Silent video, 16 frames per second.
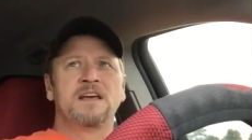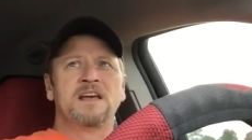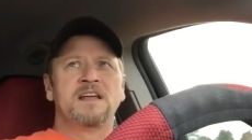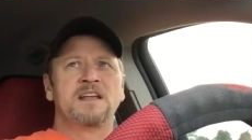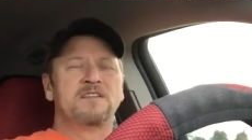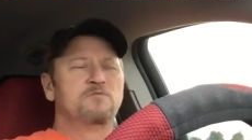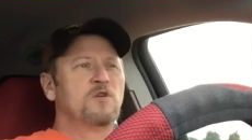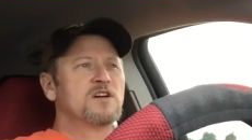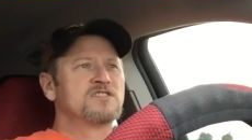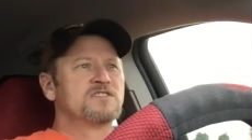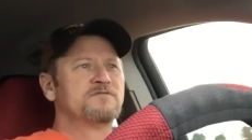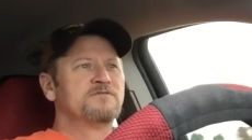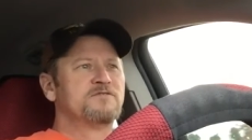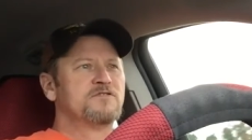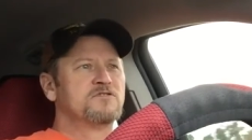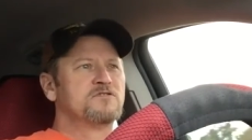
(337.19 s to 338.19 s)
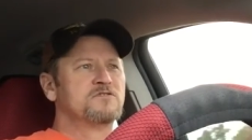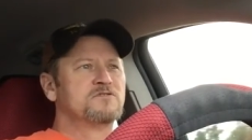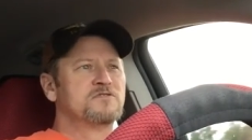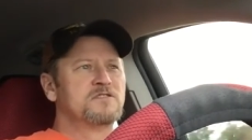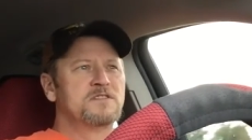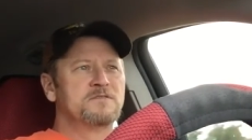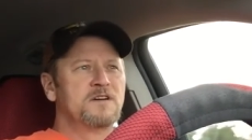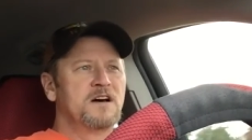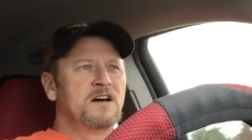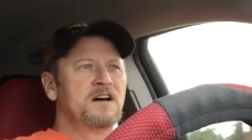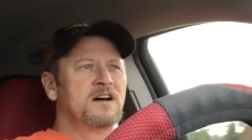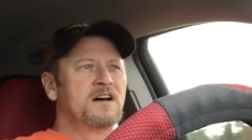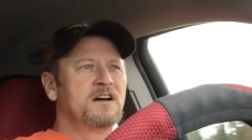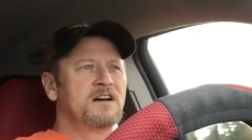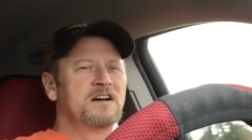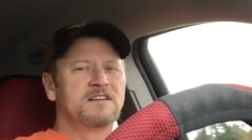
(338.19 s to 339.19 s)
and watching for the
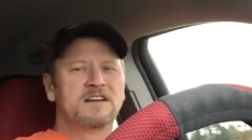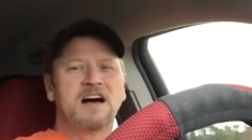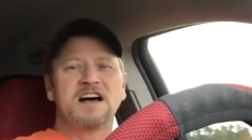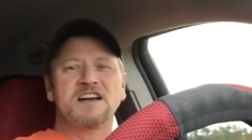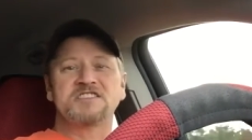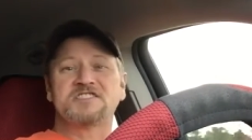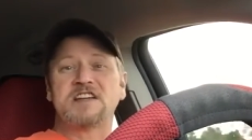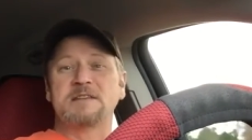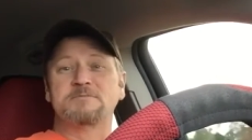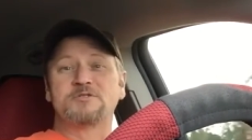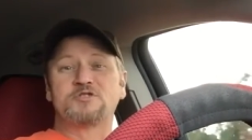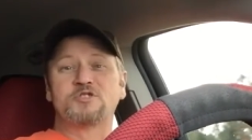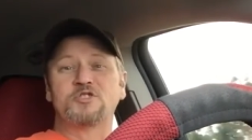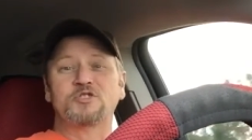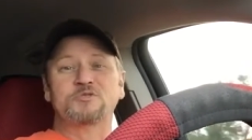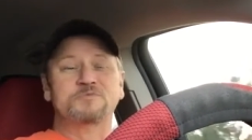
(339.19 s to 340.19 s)
Ohio State Patrol.